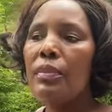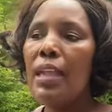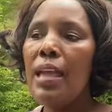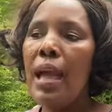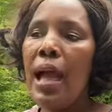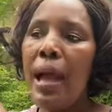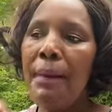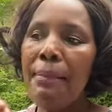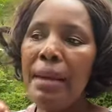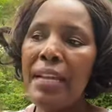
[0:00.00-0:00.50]

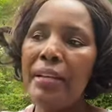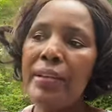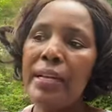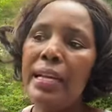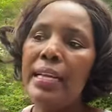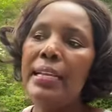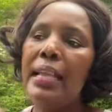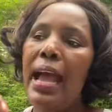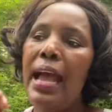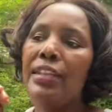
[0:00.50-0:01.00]

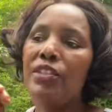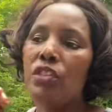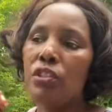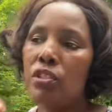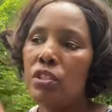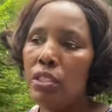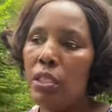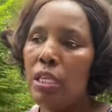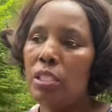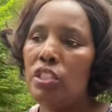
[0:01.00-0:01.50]
American
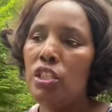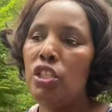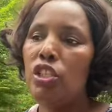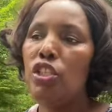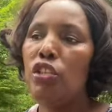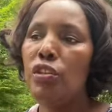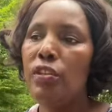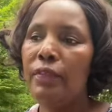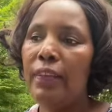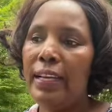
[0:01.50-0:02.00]
Association
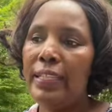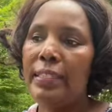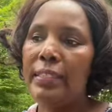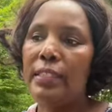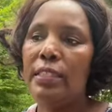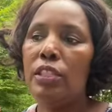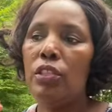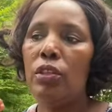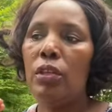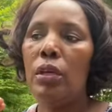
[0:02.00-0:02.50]

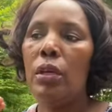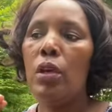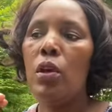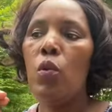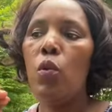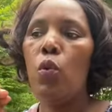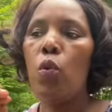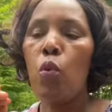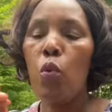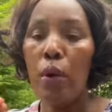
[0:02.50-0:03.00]
University
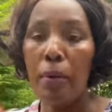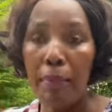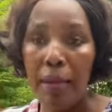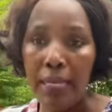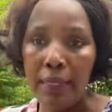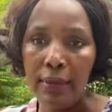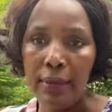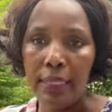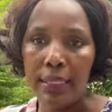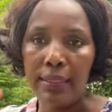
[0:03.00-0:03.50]
Women,
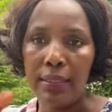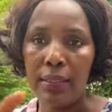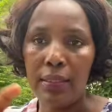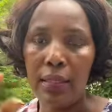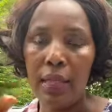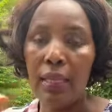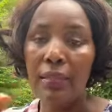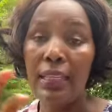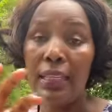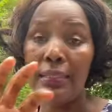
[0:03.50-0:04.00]
that's,
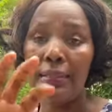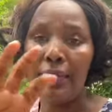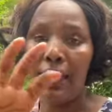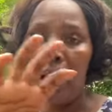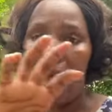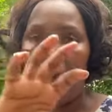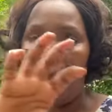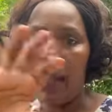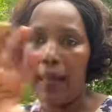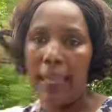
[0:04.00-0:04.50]
a, that's
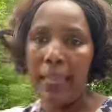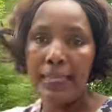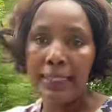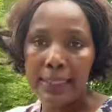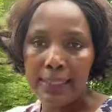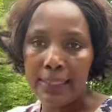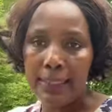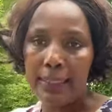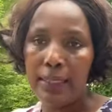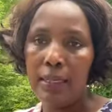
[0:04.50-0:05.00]
our
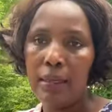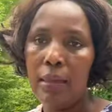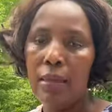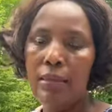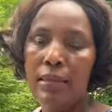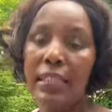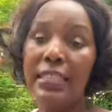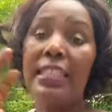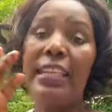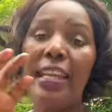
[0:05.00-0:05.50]
entity
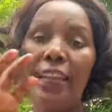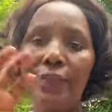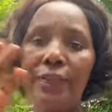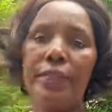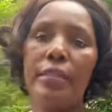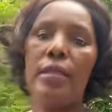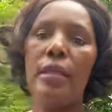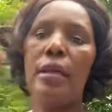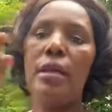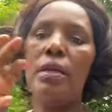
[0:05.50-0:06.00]
that
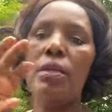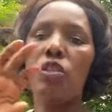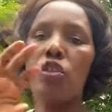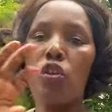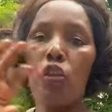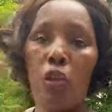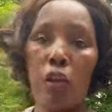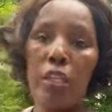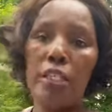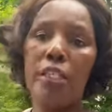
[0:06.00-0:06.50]
gives
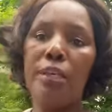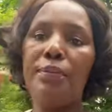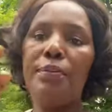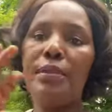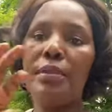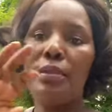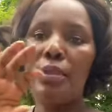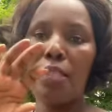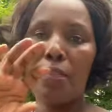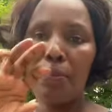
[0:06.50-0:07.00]
scholarships
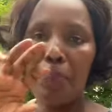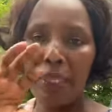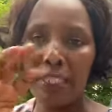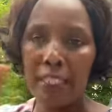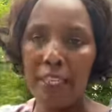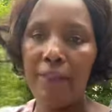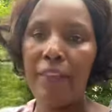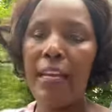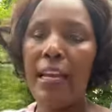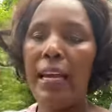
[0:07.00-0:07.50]

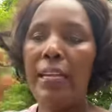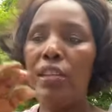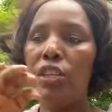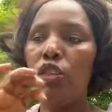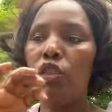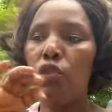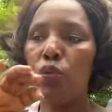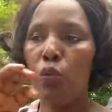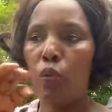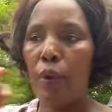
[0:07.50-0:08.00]
specifically
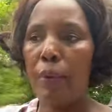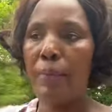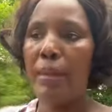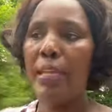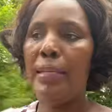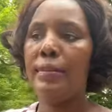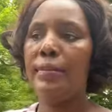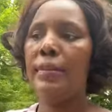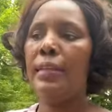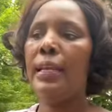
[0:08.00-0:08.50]
to
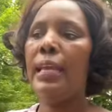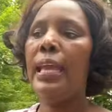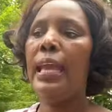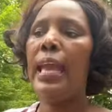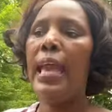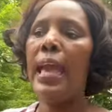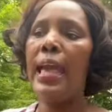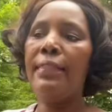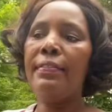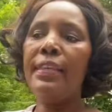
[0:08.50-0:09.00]
women.
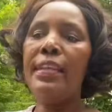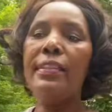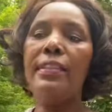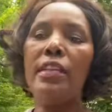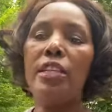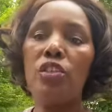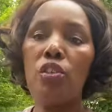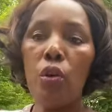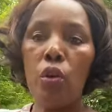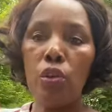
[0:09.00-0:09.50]
And then
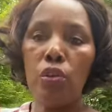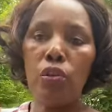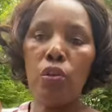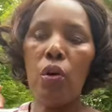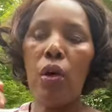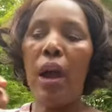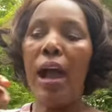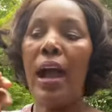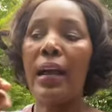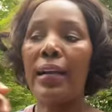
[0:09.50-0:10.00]
there's
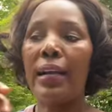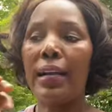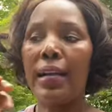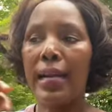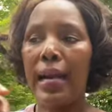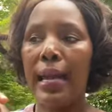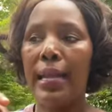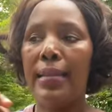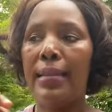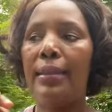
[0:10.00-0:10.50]
also Aga
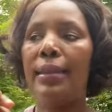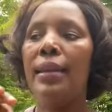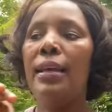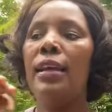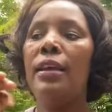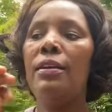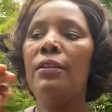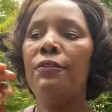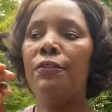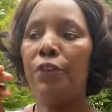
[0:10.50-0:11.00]
Khan
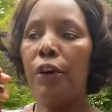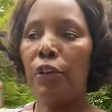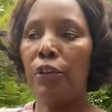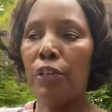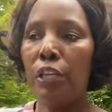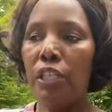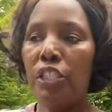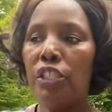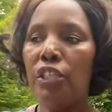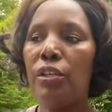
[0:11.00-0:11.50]

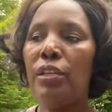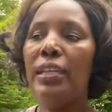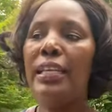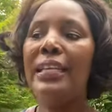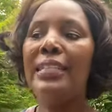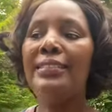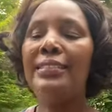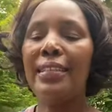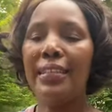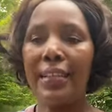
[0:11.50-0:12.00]
Foundation
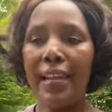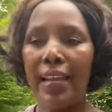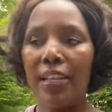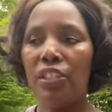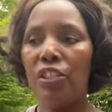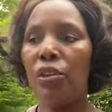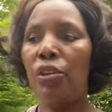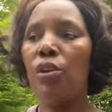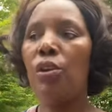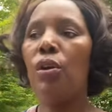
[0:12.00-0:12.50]

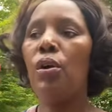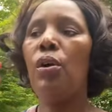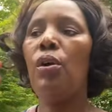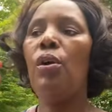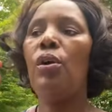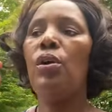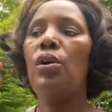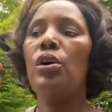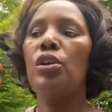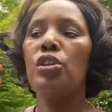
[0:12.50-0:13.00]
International
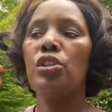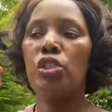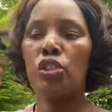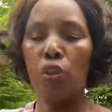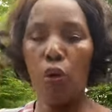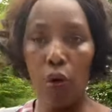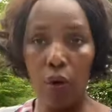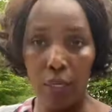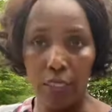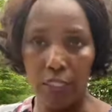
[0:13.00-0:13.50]

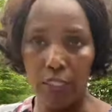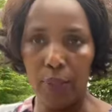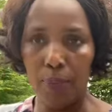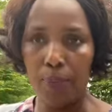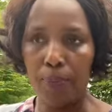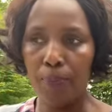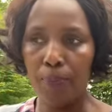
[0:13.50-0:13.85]
Scholarship.